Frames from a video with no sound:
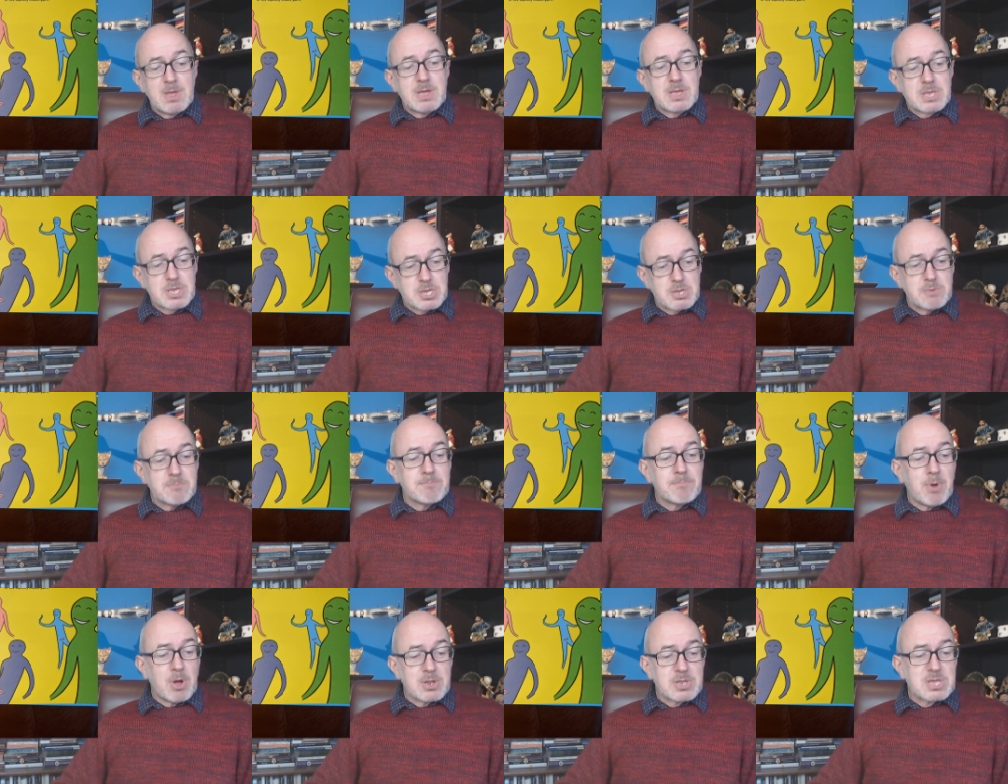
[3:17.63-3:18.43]
some
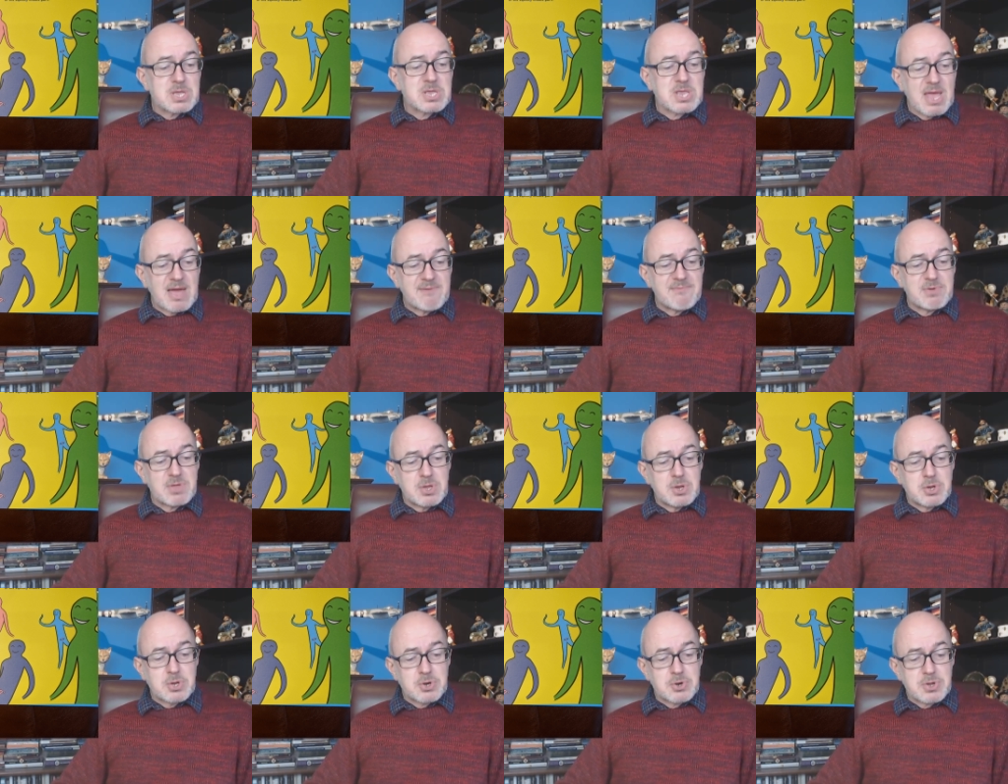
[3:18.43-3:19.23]
bodies have a
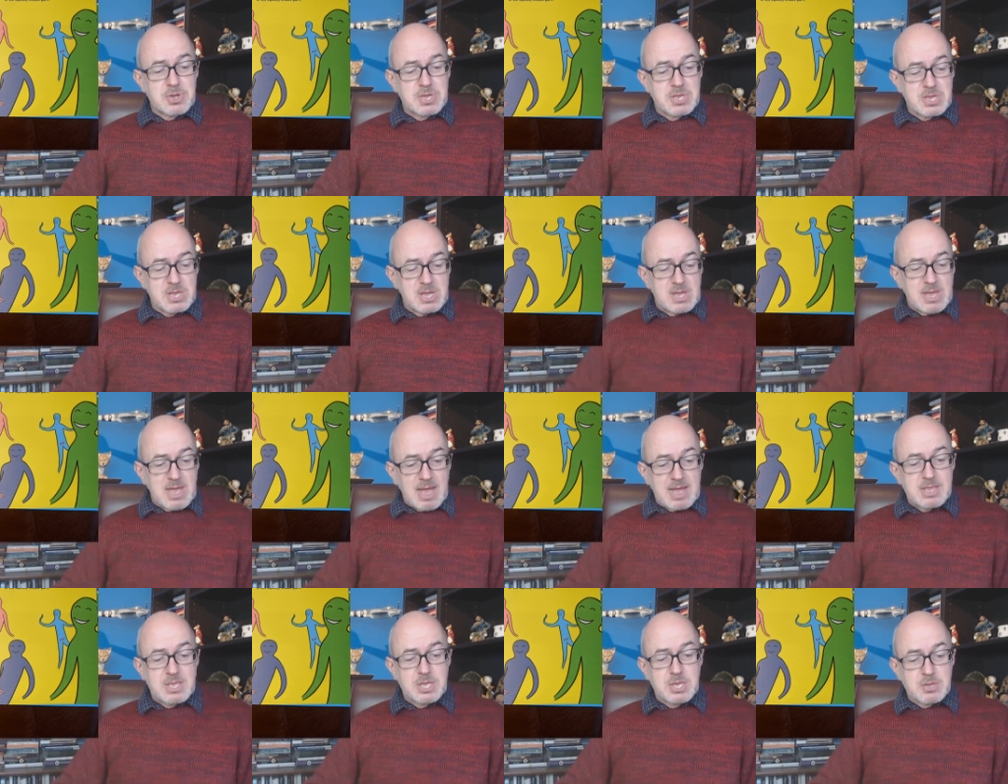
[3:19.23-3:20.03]
uterus
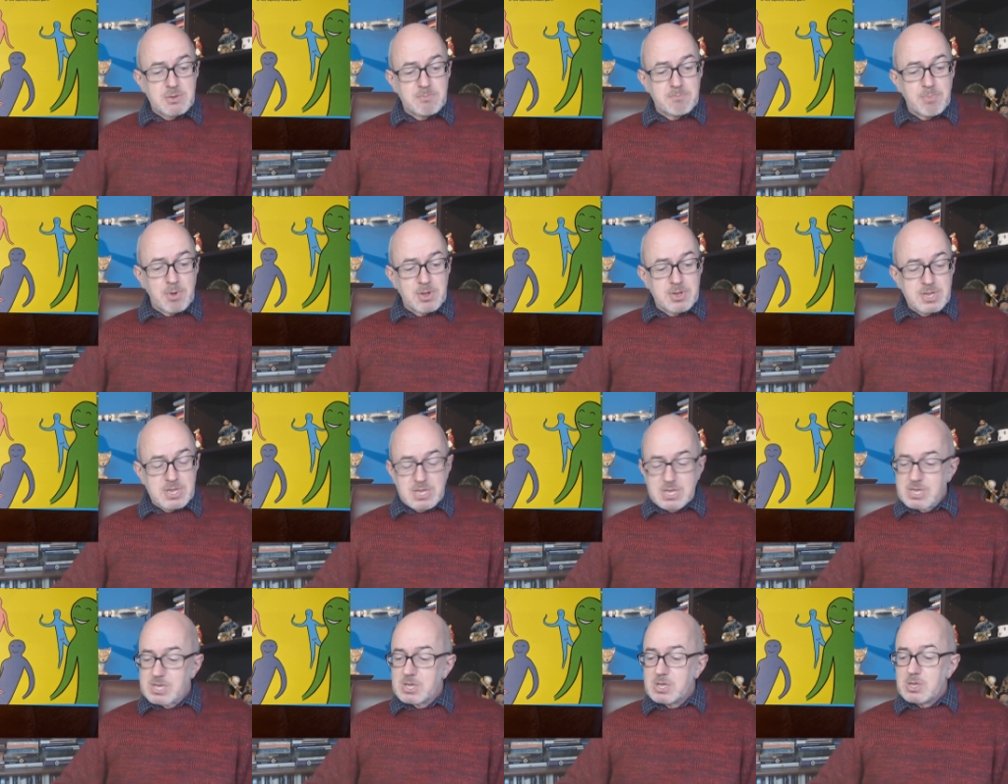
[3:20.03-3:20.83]
and some
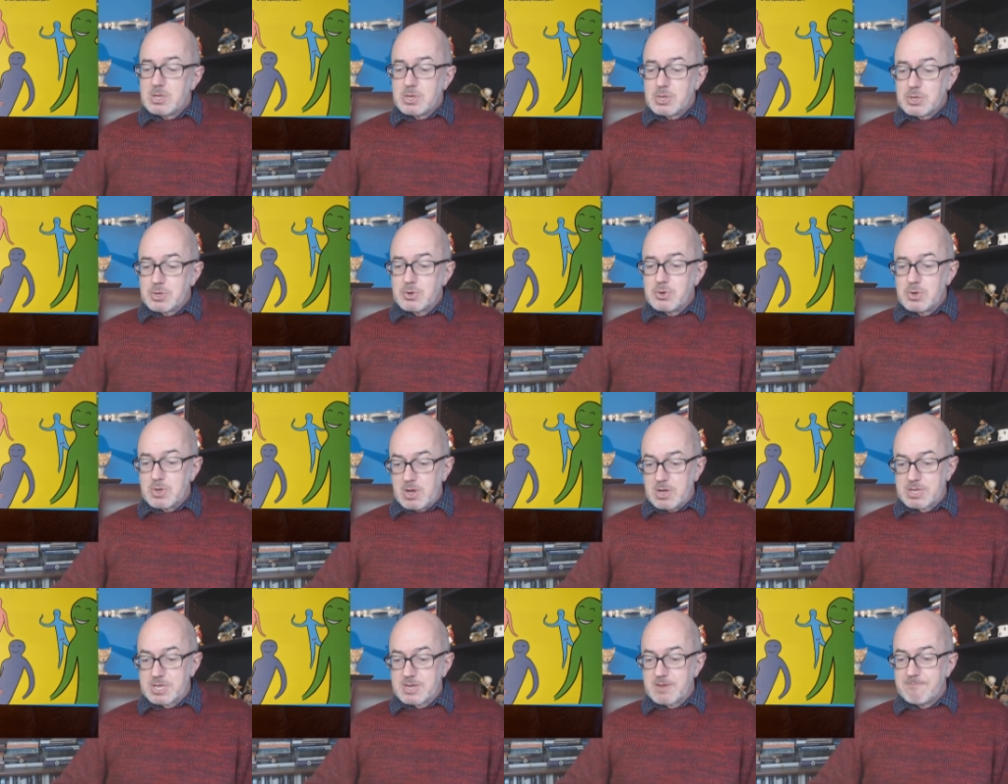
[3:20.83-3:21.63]
bodies do
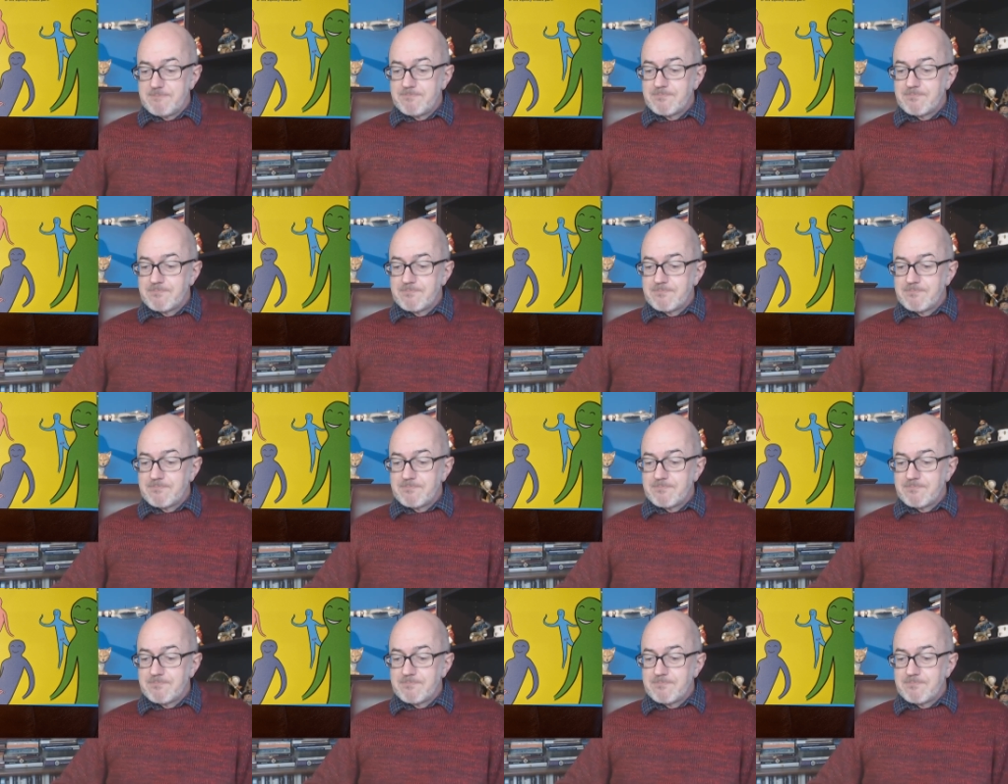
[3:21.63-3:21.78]
not.